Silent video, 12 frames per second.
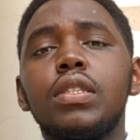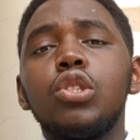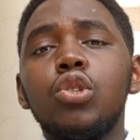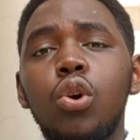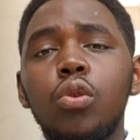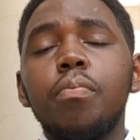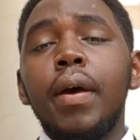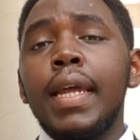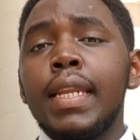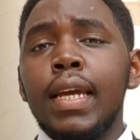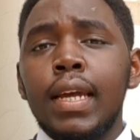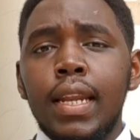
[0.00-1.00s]

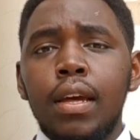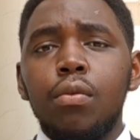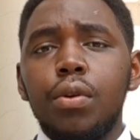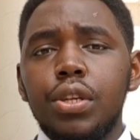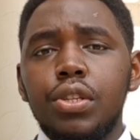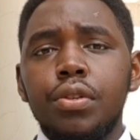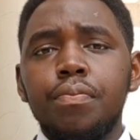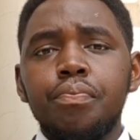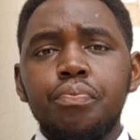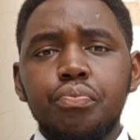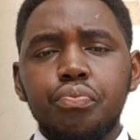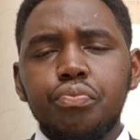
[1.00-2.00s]
non-binding language,
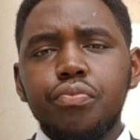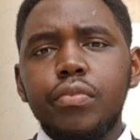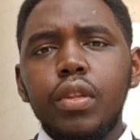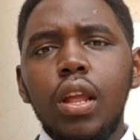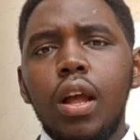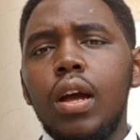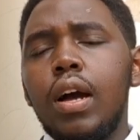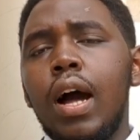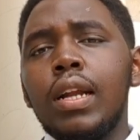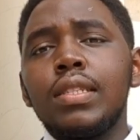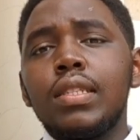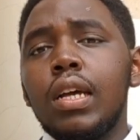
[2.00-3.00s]

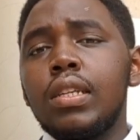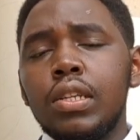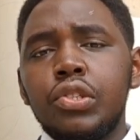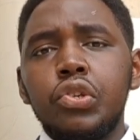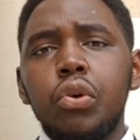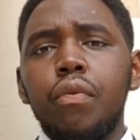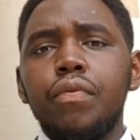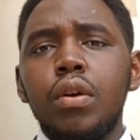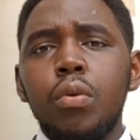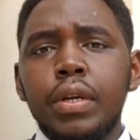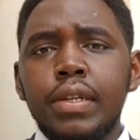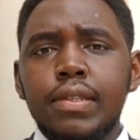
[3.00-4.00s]
uncertainty of
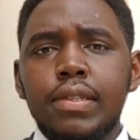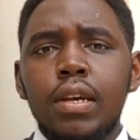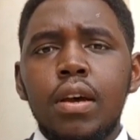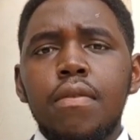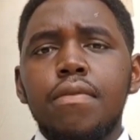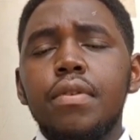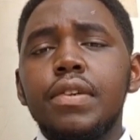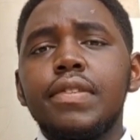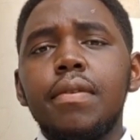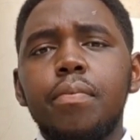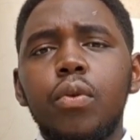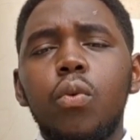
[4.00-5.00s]
the words. For
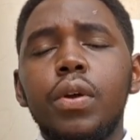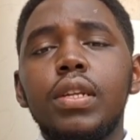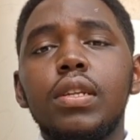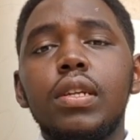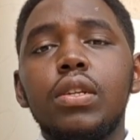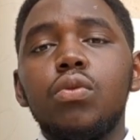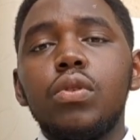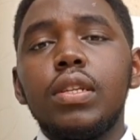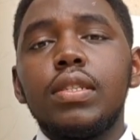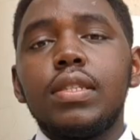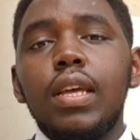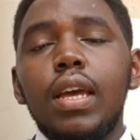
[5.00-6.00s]
example, when it
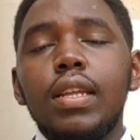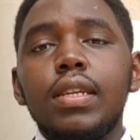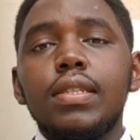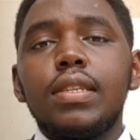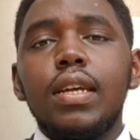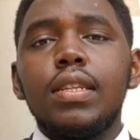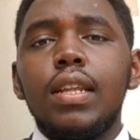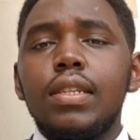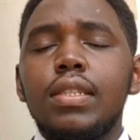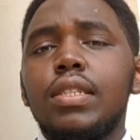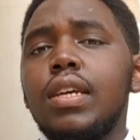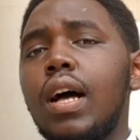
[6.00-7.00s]
is said
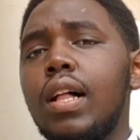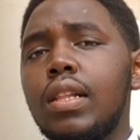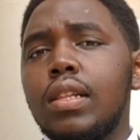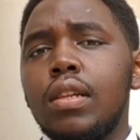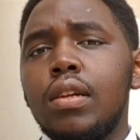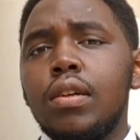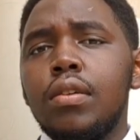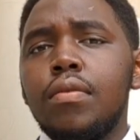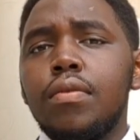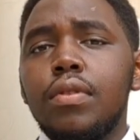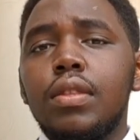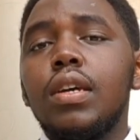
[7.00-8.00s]
that shall,
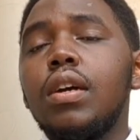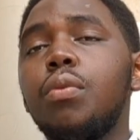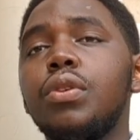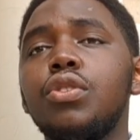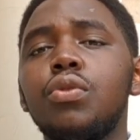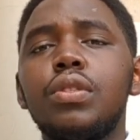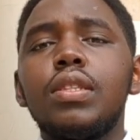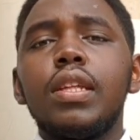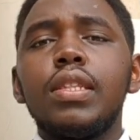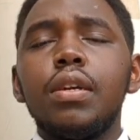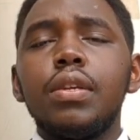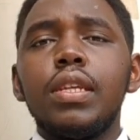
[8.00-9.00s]
there you see that